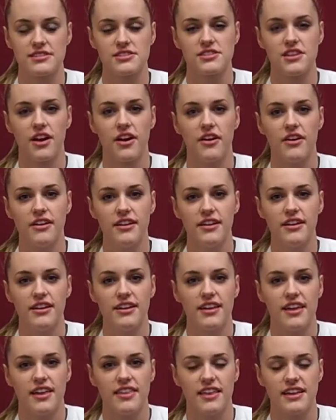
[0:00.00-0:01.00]
So,
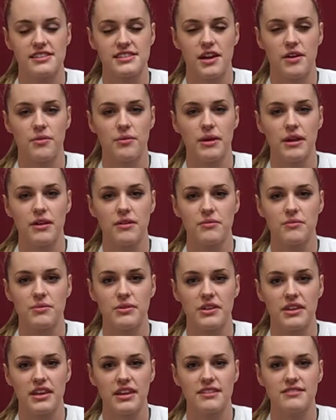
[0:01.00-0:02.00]
and that's how we
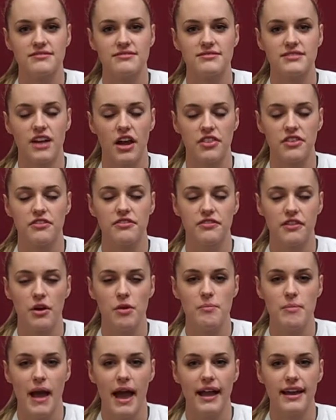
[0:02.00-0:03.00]
really got the
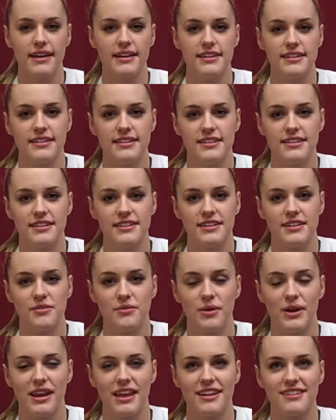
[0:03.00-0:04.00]
flow back in
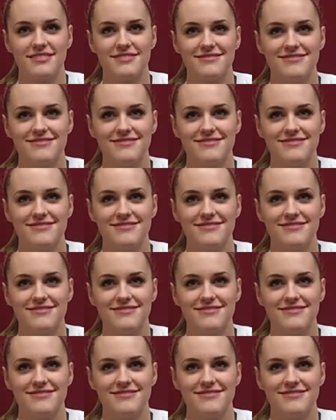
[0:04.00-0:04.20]
winning.